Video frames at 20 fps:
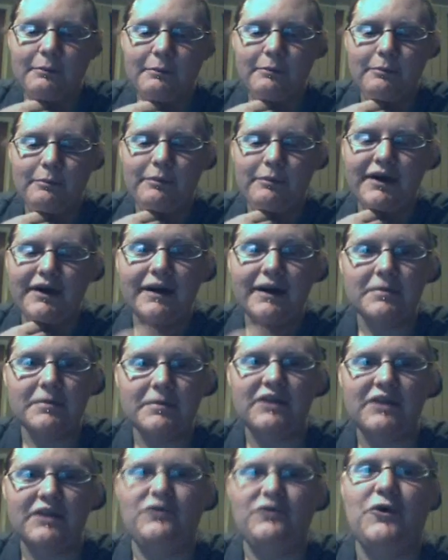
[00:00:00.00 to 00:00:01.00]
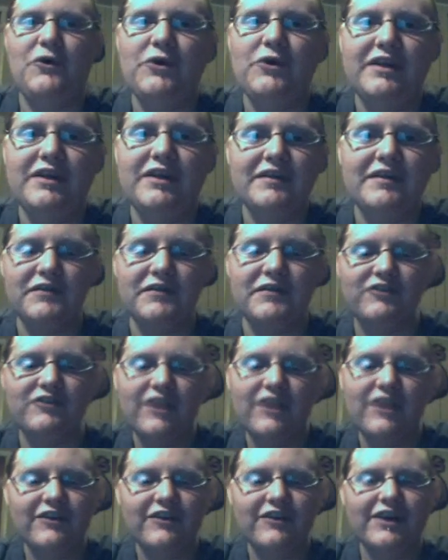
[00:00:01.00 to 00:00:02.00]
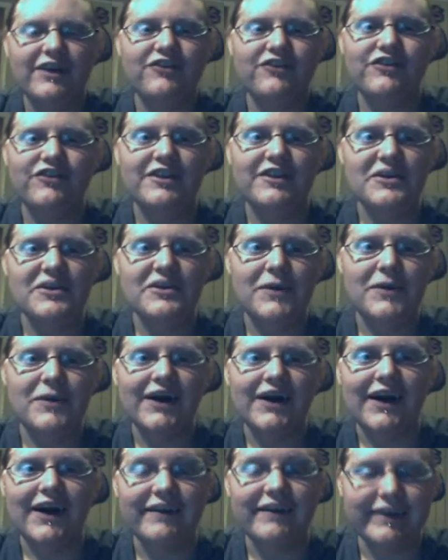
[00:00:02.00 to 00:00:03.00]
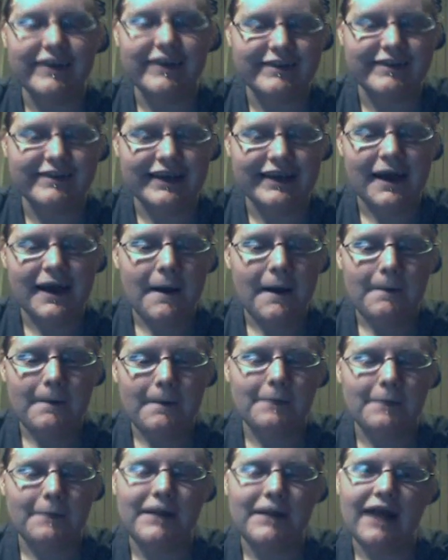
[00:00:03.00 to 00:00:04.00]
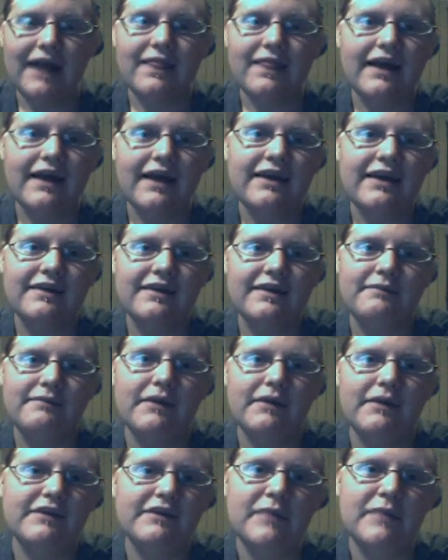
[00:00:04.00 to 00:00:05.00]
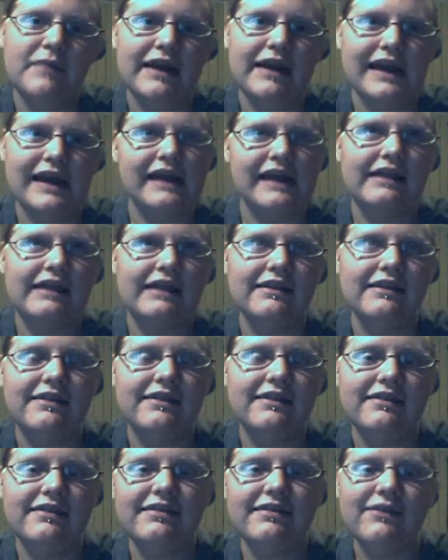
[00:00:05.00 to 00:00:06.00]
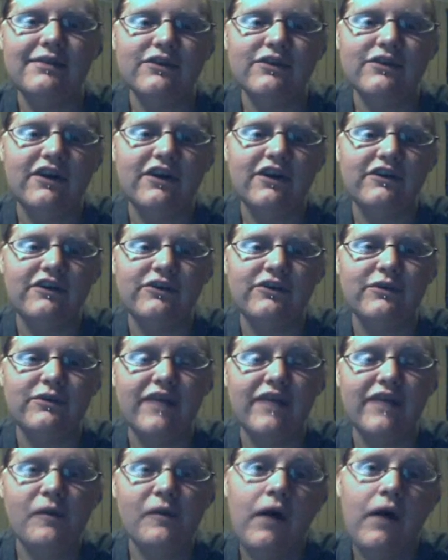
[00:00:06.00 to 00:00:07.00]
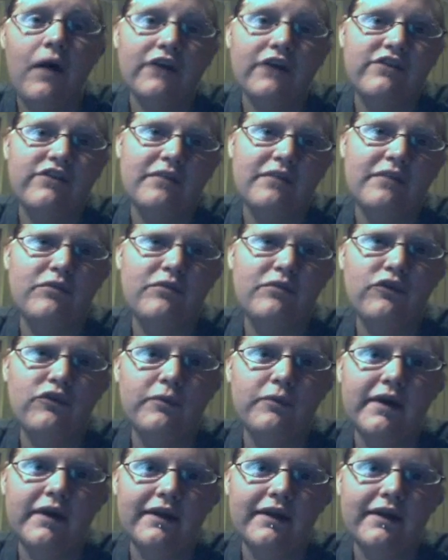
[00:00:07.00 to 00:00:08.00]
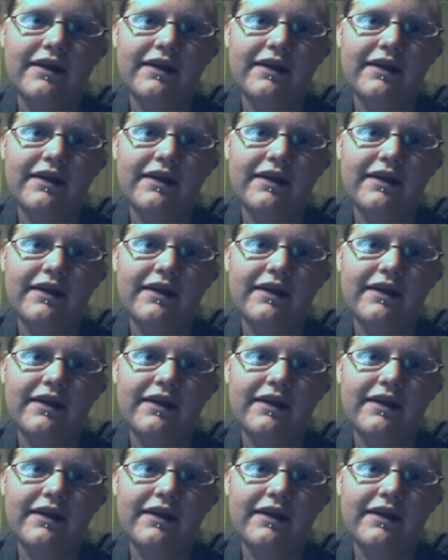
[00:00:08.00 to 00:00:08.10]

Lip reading: but I'm in a totally different generation than you are, obviously. I mean, I like Bugs Bunny and those cartoons. I watch them too, but